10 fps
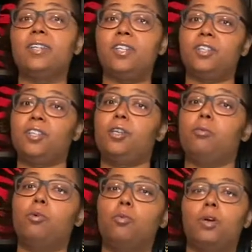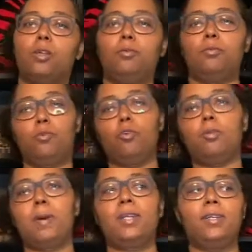did share them on one of,
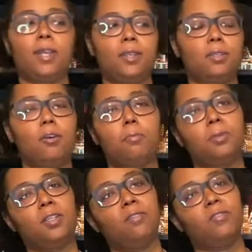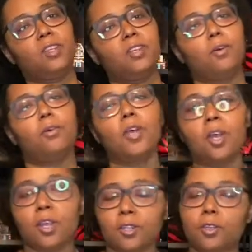on my dance compilation video.
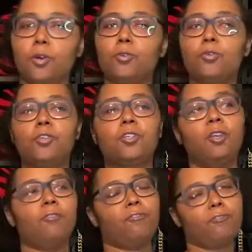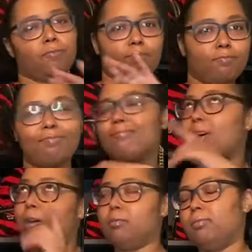So you, if
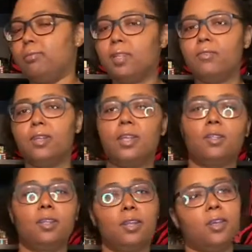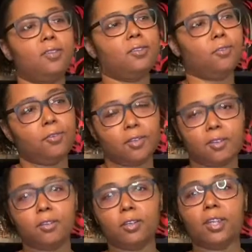I'll leave a link to that so you
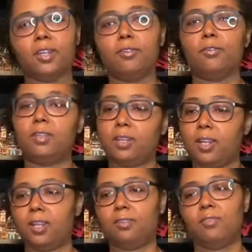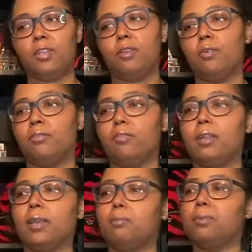can look at the, the dance video if you
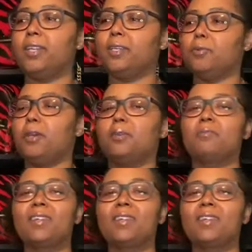like. But anyway,